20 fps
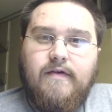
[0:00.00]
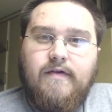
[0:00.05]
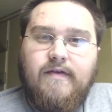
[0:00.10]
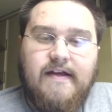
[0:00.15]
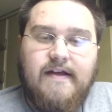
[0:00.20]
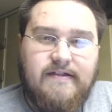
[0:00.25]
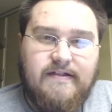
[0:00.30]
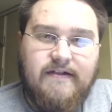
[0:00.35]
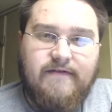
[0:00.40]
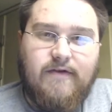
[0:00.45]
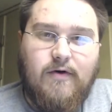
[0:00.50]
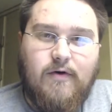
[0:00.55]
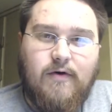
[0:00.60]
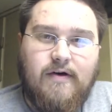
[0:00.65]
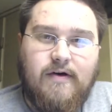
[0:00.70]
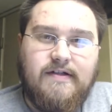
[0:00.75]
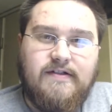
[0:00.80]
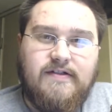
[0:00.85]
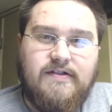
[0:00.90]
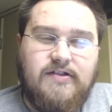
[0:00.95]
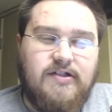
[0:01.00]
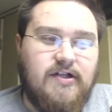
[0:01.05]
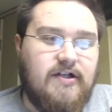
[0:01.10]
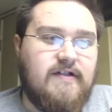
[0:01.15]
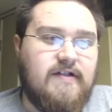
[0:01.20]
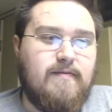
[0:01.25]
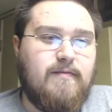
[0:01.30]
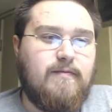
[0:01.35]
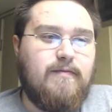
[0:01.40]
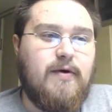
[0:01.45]
This, of course,
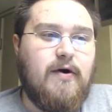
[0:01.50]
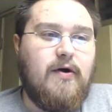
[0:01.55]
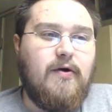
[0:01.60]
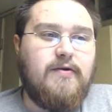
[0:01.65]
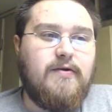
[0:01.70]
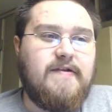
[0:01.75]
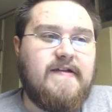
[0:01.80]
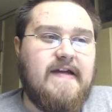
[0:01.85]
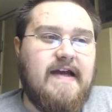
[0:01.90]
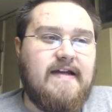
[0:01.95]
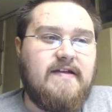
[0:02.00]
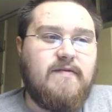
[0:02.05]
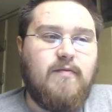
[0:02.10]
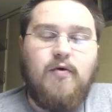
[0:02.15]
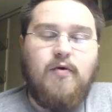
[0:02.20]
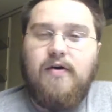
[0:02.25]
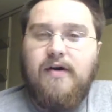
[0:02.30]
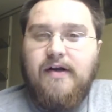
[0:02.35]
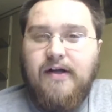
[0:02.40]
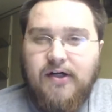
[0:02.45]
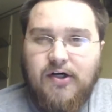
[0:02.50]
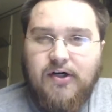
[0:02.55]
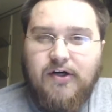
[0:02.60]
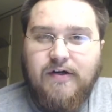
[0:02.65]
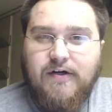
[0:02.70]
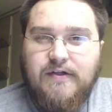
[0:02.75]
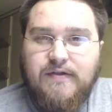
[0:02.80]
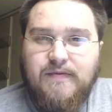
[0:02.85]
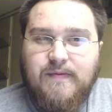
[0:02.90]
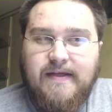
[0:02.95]
just posed as more
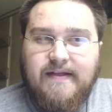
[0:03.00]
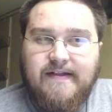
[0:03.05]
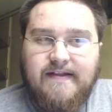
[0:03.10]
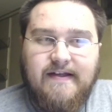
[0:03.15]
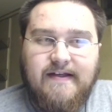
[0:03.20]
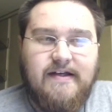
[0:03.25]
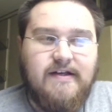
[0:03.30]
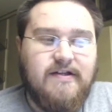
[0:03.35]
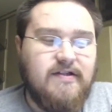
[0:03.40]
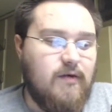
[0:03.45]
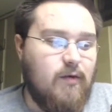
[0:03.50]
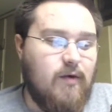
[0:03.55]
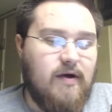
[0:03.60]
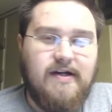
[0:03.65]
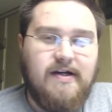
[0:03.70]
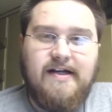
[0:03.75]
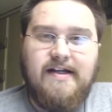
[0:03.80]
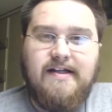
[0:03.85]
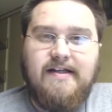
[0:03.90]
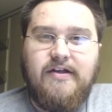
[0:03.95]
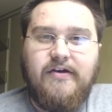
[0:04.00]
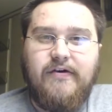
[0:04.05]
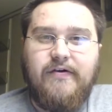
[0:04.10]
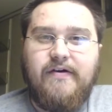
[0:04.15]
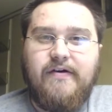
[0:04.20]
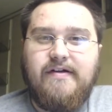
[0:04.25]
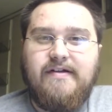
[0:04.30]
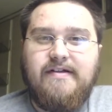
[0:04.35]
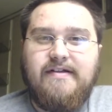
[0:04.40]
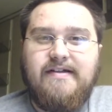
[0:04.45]
encouragement. So what did he do?
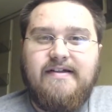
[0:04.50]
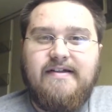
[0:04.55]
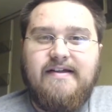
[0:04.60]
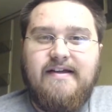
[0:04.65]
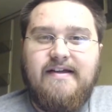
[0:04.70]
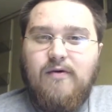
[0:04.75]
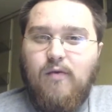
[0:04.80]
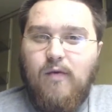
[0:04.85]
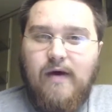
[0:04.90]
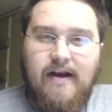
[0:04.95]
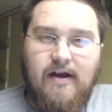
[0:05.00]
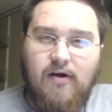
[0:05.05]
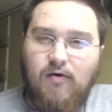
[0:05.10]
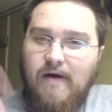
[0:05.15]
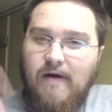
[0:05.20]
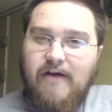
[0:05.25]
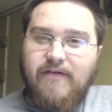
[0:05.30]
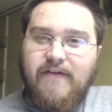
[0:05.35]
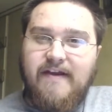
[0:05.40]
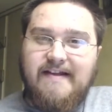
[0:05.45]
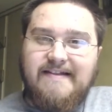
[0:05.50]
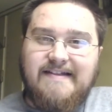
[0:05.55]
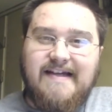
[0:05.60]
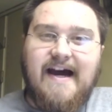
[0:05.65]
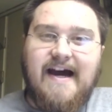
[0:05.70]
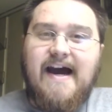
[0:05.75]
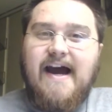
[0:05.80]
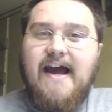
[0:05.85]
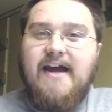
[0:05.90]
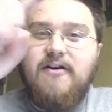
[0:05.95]
Went around the
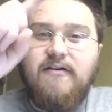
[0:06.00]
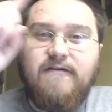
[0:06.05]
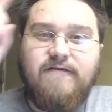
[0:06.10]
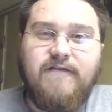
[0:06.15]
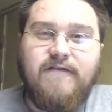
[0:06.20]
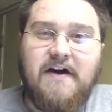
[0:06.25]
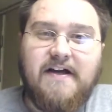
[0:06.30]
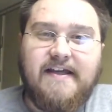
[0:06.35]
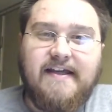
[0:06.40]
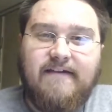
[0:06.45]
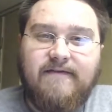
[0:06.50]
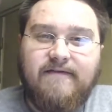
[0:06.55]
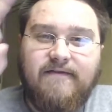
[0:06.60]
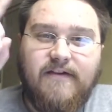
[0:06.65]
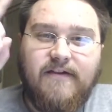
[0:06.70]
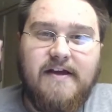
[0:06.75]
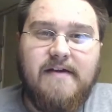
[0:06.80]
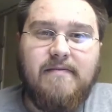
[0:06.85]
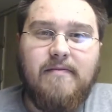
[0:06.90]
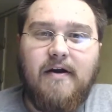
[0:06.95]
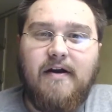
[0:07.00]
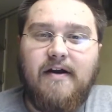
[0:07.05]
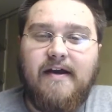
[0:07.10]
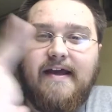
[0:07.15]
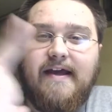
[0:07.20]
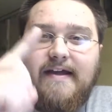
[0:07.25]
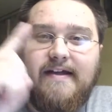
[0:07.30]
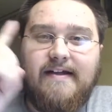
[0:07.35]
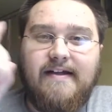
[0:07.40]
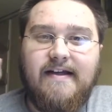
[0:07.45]
entire fucking flea
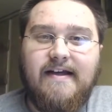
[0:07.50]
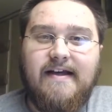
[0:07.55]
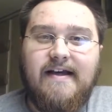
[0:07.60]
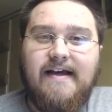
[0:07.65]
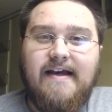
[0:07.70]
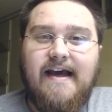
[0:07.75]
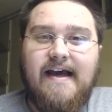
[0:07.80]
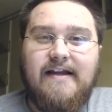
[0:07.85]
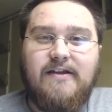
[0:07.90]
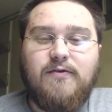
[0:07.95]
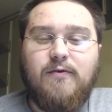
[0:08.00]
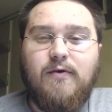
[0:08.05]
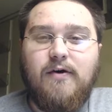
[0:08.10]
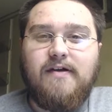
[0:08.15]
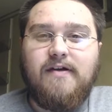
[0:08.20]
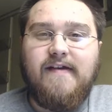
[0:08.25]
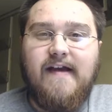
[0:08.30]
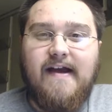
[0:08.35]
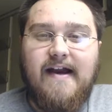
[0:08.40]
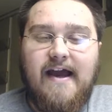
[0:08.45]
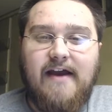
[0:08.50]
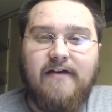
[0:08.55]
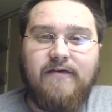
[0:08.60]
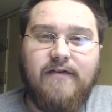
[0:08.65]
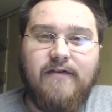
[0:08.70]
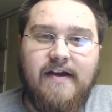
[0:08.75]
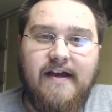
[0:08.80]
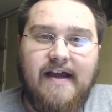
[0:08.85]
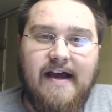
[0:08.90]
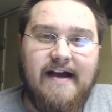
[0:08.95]
market and twerked at
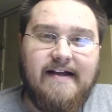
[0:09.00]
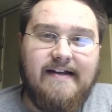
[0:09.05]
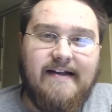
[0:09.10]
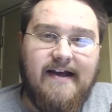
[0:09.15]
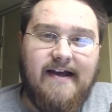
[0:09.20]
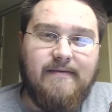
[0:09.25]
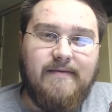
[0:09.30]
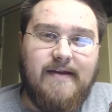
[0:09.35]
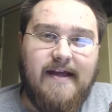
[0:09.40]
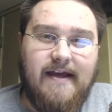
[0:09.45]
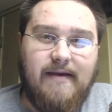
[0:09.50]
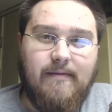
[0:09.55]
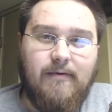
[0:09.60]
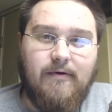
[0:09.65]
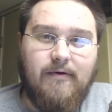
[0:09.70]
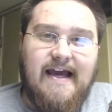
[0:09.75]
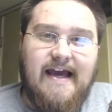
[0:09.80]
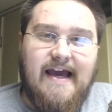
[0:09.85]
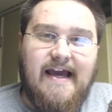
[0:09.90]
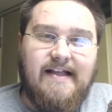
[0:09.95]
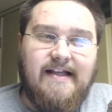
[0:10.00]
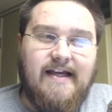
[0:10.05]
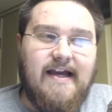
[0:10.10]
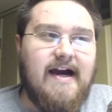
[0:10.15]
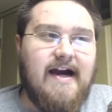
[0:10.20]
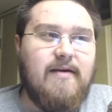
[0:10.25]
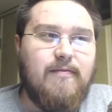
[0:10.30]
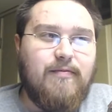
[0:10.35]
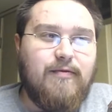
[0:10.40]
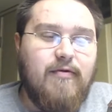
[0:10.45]
every goddamn table and
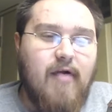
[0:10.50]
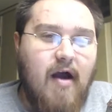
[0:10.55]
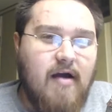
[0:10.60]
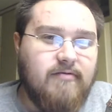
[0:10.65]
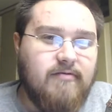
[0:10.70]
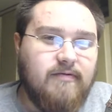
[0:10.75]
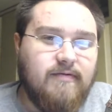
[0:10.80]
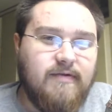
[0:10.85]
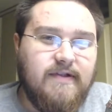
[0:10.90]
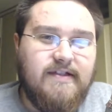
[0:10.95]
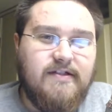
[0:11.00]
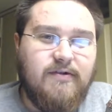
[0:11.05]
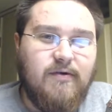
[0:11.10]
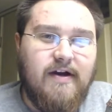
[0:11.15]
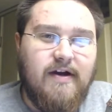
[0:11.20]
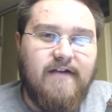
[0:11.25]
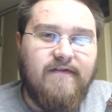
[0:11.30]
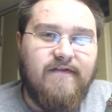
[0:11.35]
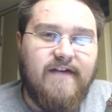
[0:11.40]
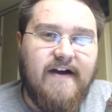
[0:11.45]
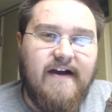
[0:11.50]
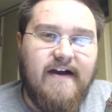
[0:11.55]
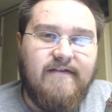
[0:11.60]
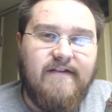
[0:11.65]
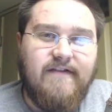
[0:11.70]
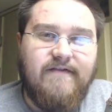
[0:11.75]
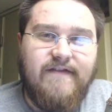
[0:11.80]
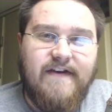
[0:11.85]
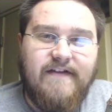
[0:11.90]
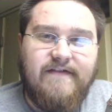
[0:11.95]
got probably $25
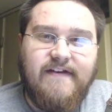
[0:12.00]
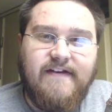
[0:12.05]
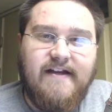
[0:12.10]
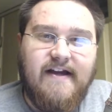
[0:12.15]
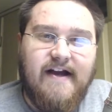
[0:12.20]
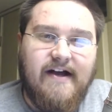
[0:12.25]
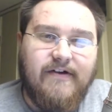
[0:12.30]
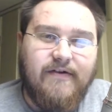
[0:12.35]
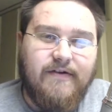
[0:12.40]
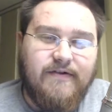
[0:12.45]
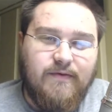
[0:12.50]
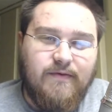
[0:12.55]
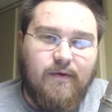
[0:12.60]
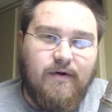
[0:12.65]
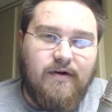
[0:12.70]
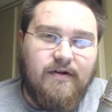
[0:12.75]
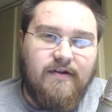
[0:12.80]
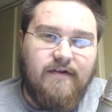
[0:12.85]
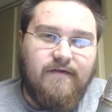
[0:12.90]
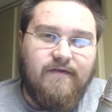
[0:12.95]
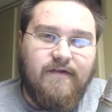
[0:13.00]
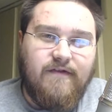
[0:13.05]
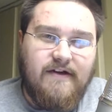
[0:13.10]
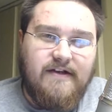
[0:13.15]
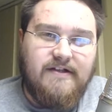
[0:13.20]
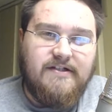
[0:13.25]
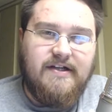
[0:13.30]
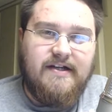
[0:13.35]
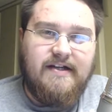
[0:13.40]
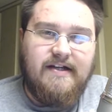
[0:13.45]
to $50 worth of free
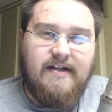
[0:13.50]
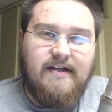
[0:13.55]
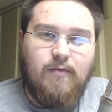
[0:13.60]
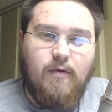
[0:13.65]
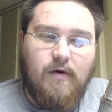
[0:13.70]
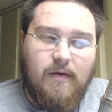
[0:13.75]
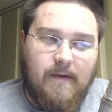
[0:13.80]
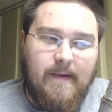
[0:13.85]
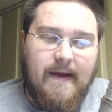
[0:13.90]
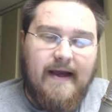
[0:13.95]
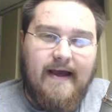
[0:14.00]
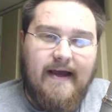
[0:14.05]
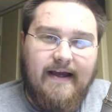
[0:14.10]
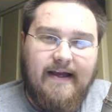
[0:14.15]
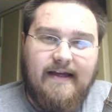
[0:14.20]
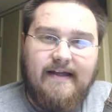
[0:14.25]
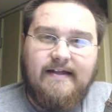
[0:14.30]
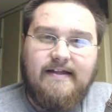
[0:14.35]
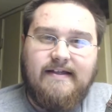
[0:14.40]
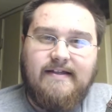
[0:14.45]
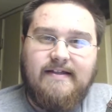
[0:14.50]
shit in one bag